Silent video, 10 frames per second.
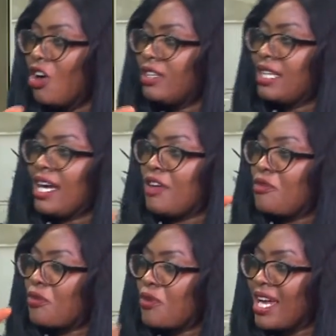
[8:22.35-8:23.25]
under a
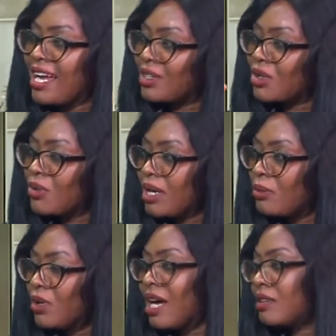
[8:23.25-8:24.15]
free and
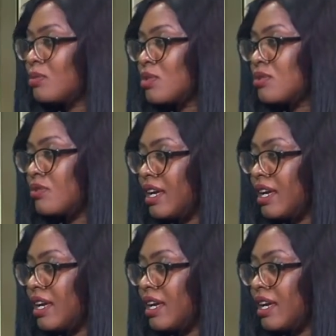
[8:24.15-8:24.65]
credible atmosphere.